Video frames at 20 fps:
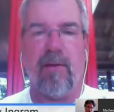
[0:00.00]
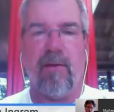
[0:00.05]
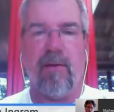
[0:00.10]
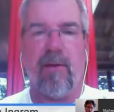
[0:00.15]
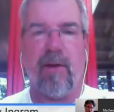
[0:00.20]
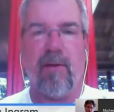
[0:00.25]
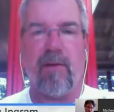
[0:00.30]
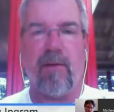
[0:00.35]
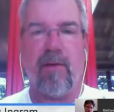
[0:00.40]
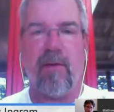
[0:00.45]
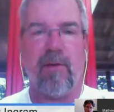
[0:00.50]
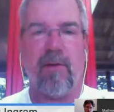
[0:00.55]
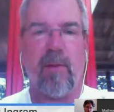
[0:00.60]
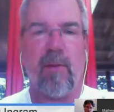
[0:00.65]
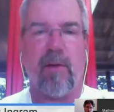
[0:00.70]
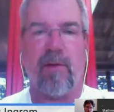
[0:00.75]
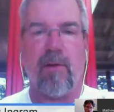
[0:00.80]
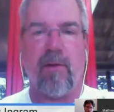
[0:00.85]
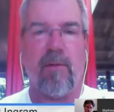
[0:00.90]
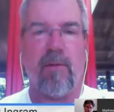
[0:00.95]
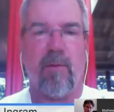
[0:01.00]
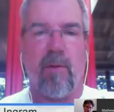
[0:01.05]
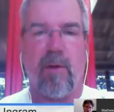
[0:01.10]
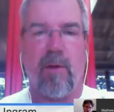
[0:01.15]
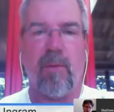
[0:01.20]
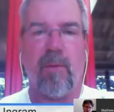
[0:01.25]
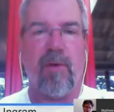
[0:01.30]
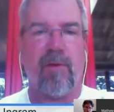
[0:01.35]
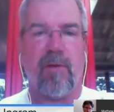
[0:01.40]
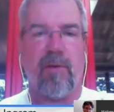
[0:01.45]
concerns about sort of
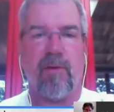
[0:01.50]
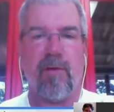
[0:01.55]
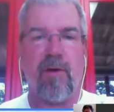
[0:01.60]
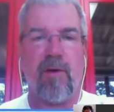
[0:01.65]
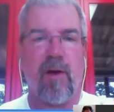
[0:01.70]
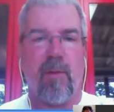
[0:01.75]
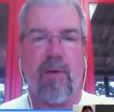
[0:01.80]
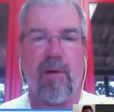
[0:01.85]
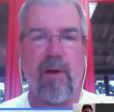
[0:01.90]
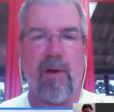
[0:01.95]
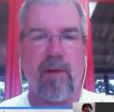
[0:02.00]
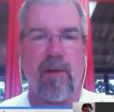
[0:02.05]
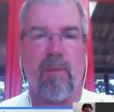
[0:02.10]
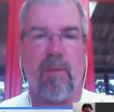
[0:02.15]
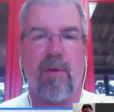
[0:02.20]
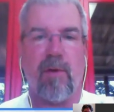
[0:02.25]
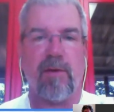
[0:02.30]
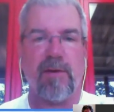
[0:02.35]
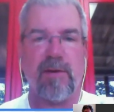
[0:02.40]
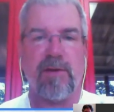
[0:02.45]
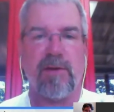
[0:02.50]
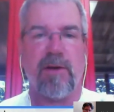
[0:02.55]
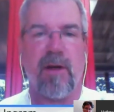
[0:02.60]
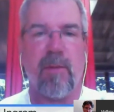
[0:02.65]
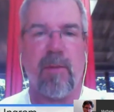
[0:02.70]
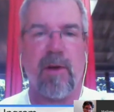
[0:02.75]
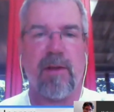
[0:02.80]
one person's job or another person's job.